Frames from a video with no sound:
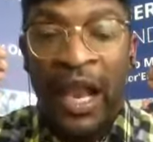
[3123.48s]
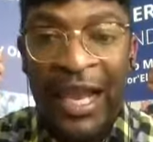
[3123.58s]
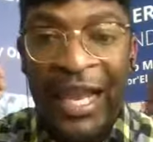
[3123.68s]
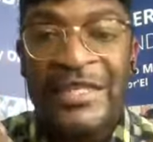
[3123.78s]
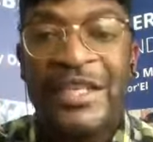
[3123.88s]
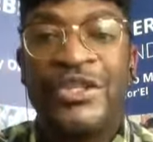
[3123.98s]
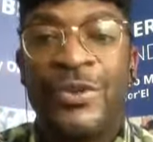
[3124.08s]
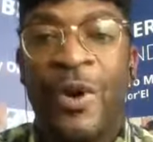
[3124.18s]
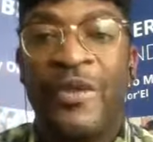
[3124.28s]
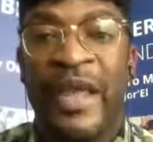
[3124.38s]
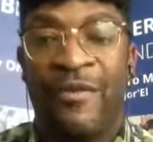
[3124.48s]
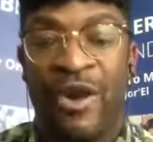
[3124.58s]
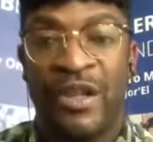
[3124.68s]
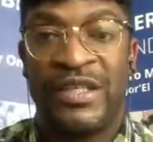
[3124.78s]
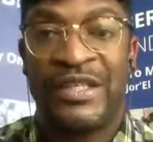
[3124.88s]
listen to what they've
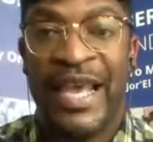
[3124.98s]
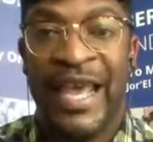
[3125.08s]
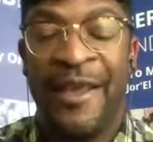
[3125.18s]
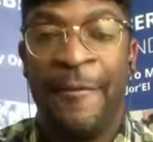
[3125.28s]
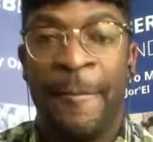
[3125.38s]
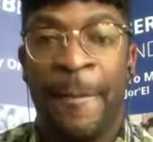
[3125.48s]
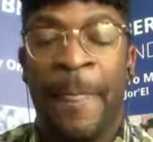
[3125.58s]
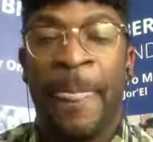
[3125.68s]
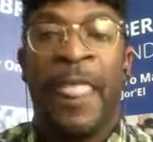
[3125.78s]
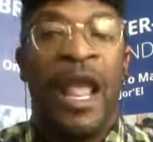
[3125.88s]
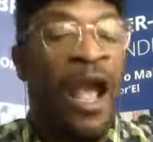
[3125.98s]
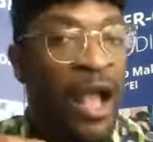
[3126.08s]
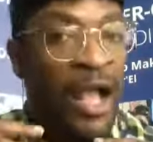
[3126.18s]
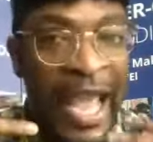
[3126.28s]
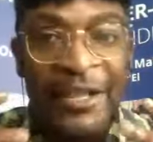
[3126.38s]
got to say,
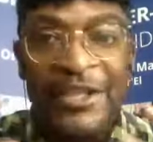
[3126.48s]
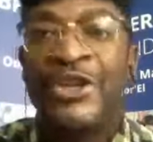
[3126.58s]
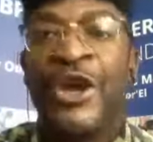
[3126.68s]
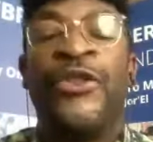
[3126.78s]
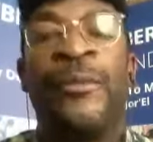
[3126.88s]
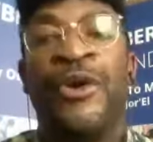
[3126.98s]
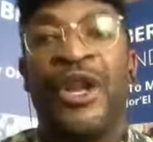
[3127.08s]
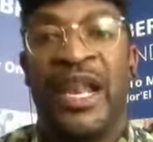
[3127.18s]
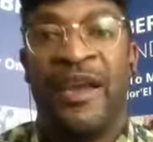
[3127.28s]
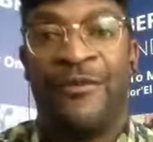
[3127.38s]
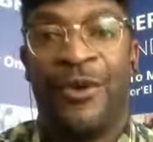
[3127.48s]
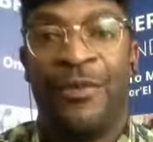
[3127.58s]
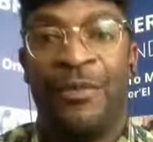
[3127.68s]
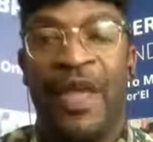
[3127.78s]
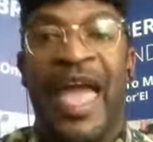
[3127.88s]
get to know them on a
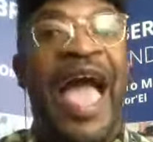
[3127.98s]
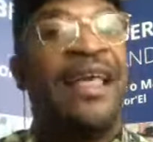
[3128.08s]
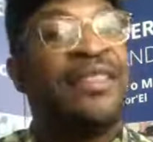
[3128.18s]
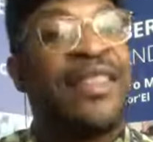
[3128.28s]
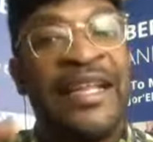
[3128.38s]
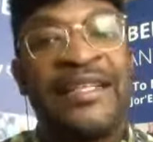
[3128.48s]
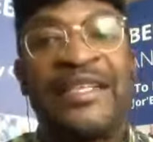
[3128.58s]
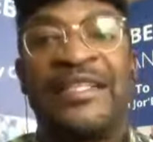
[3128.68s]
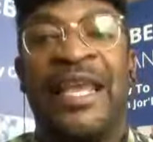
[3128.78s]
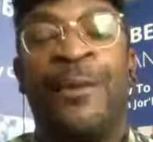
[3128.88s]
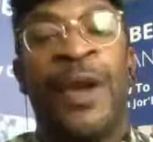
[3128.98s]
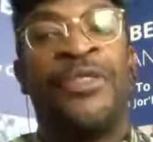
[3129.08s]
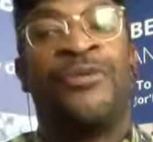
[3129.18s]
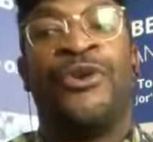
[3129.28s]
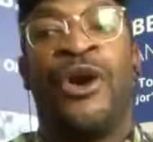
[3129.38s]
level, and then to see
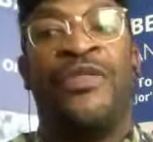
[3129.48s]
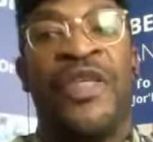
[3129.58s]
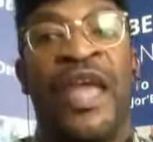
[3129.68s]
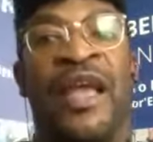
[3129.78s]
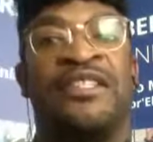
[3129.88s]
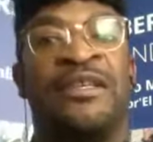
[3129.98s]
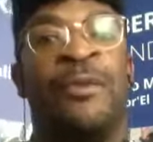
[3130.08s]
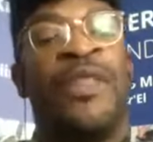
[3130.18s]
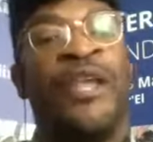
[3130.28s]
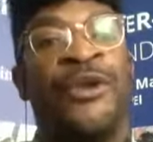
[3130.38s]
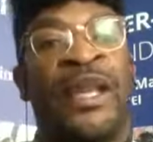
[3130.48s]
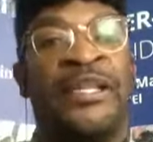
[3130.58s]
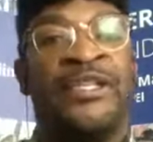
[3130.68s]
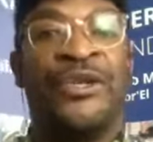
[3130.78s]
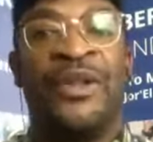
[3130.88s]
whether or not they are someone that you
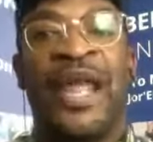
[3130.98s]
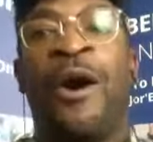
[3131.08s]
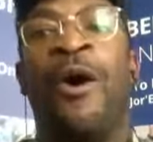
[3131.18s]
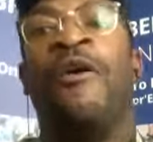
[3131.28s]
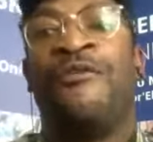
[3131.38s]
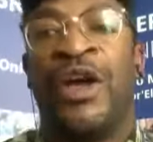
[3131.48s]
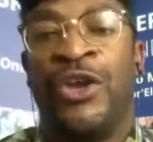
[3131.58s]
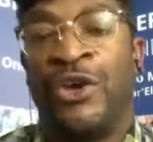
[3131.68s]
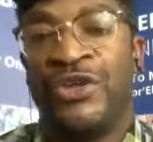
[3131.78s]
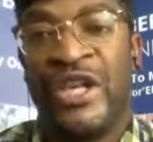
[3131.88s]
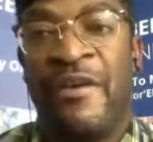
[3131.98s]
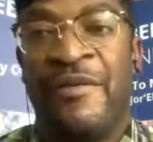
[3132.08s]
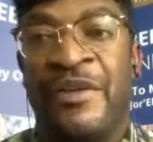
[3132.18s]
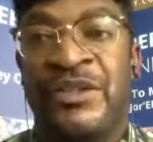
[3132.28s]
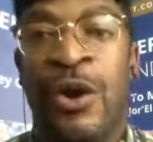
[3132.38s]
need to now offer your
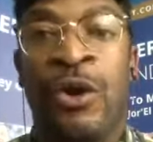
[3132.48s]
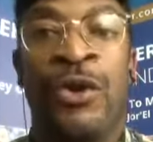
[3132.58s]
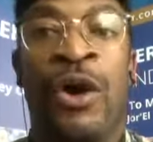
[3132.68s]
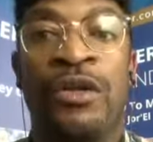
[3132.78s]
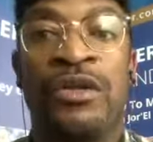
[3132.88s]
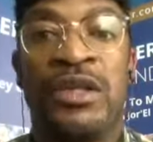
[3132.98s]
service or not.